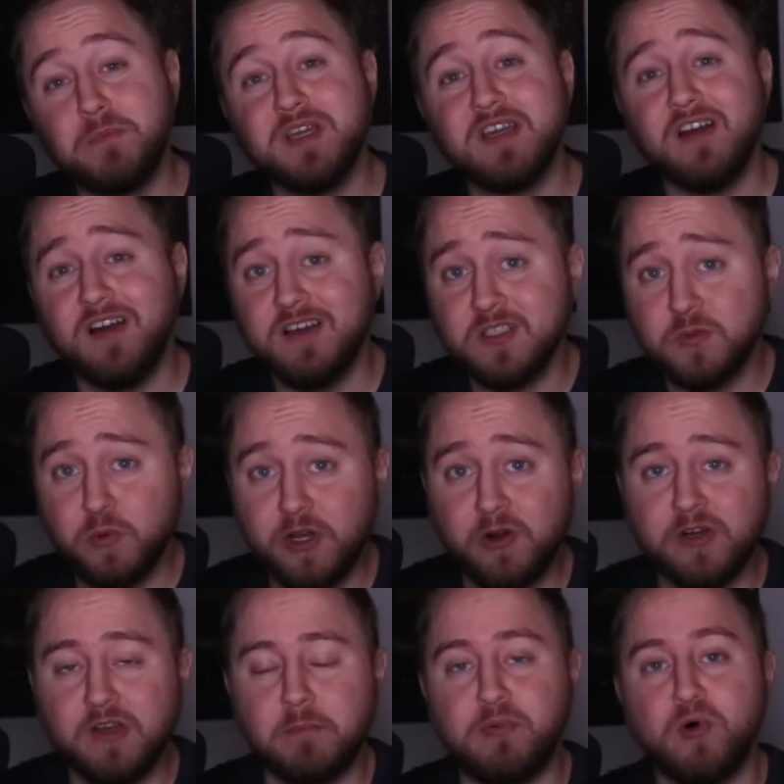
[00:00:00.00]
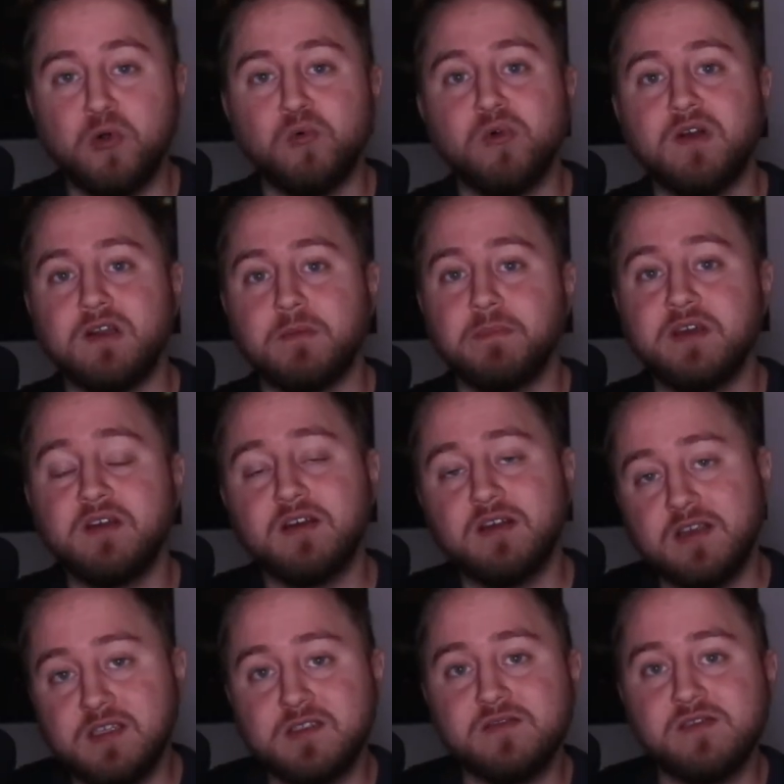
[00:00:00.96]
because we are in a bull run and
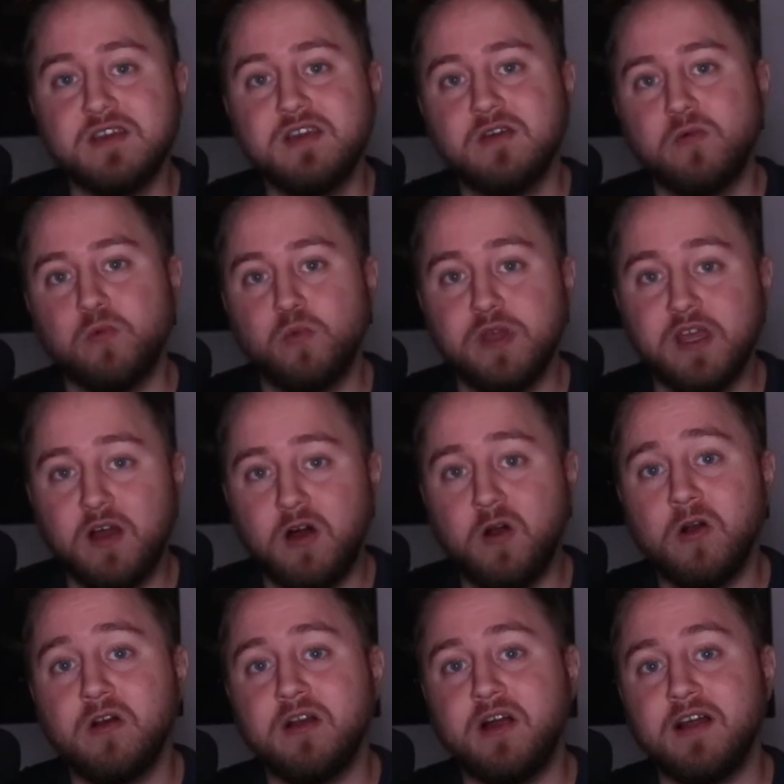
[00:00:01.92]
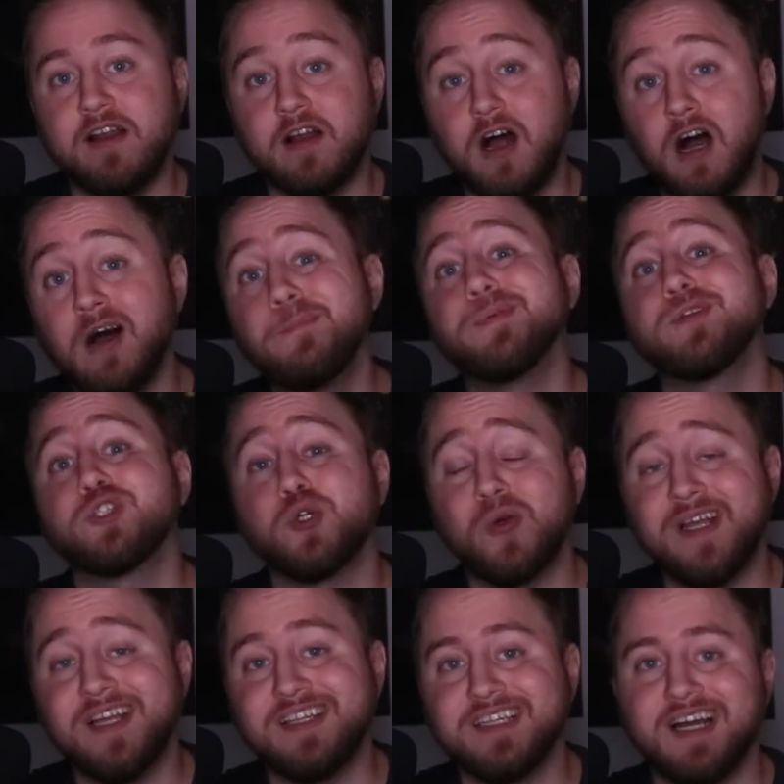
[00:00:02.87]
because we are on an
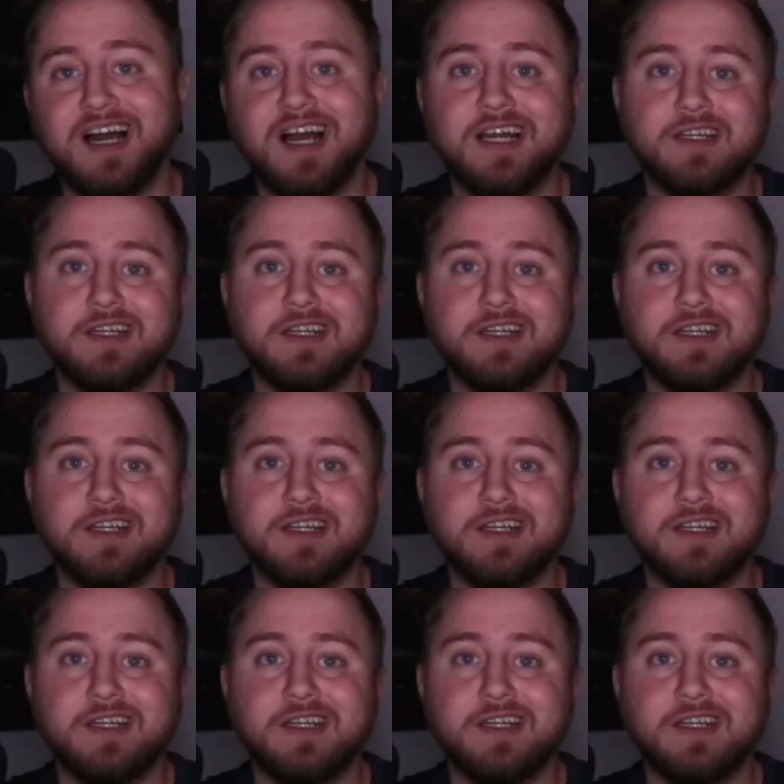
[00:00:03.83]
uptrend,